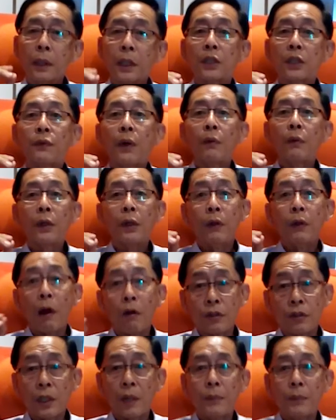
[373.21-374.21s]
that's found in
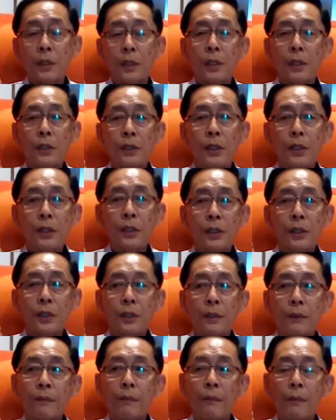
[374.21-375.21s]
Alzheimer's
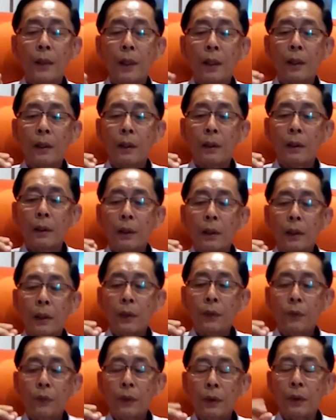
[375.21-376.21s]
disease.
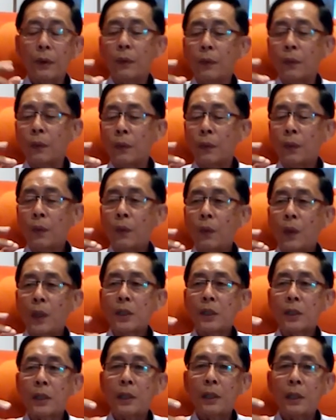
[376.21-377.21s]
And
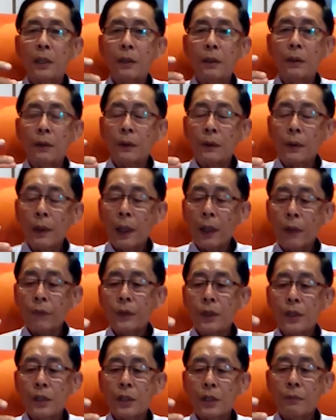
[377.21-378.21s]
once they
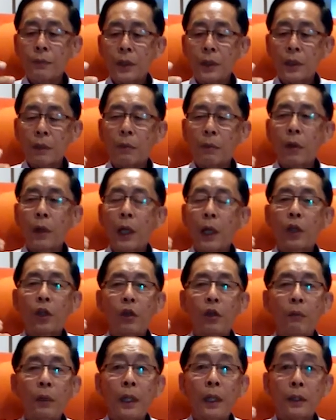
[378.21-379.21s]
have this beta amyloid
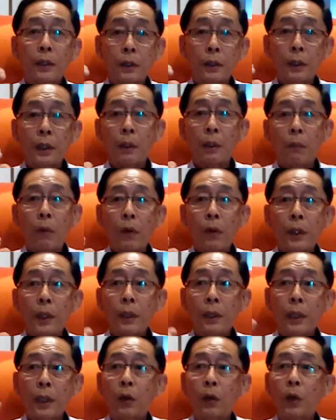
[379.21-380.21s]
accumulated in the
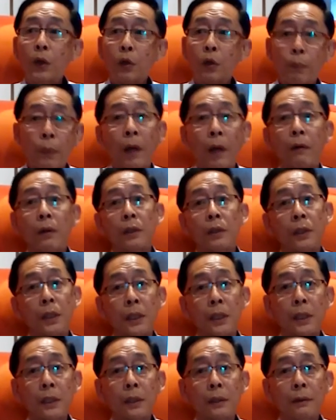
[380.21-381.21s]
body, they go into
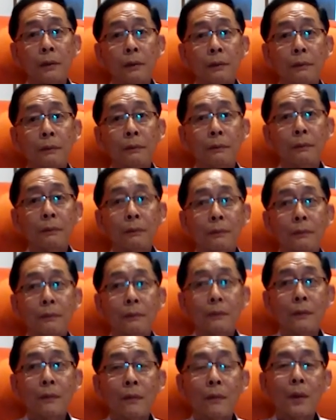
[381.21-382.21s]
paralysis.
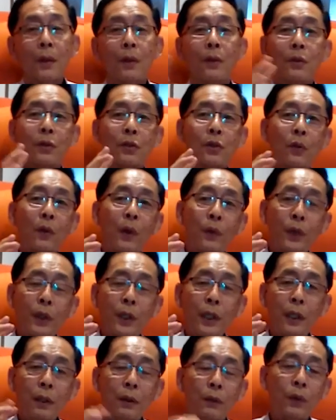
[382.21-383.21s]
So what we
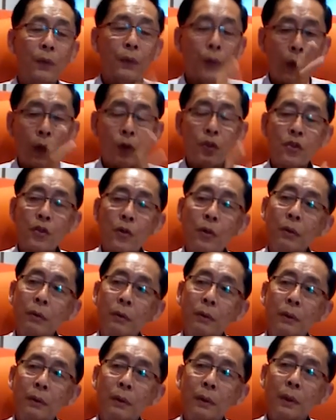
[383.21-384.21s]
did, we have a control
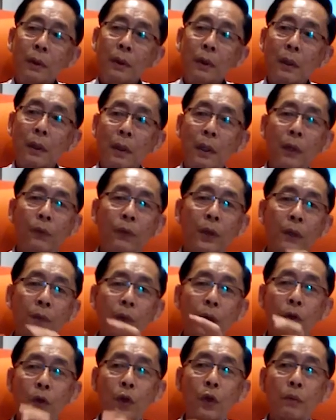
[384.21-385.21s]
and we
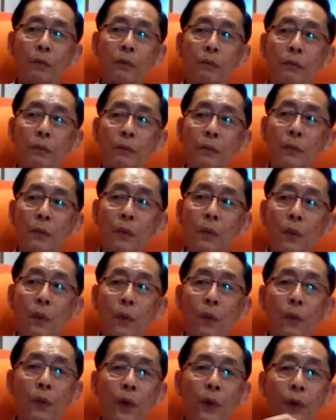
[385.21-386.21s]
have a group
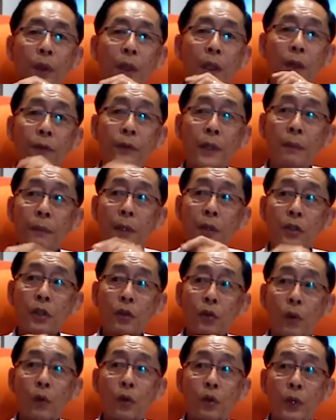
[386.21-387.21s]
where we give them
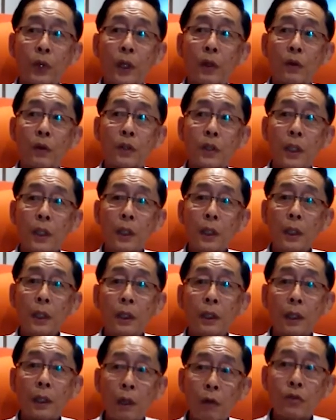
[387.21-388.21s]
actually tocotrienols
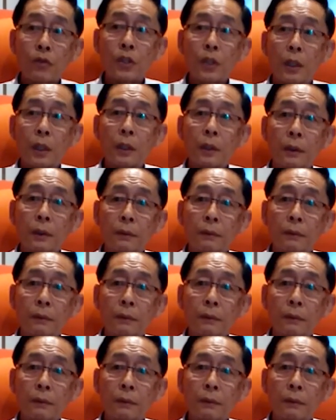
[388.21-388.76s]
in the culture.